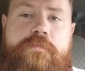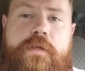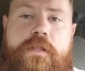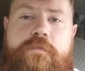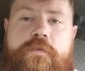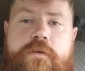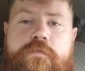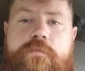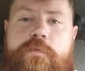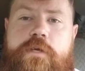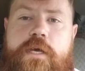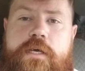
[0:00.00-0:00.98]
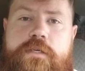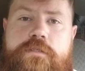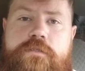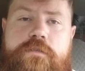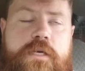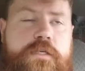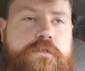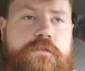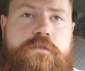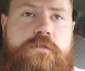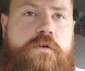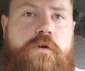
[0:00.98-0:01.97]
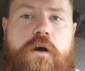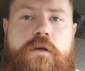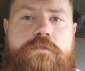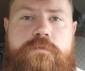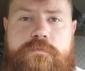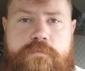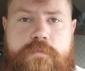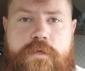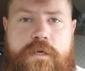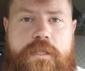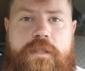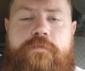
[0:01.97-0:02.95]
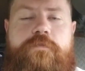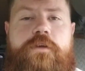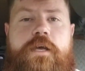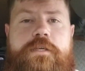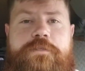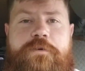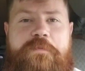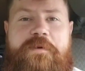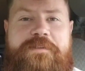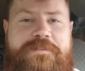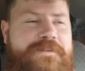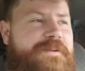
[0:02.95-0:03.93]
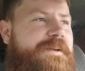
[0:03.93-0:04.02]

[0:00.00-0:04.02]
I love hearing from you guys. You guys are so awesome. I love you guys so much.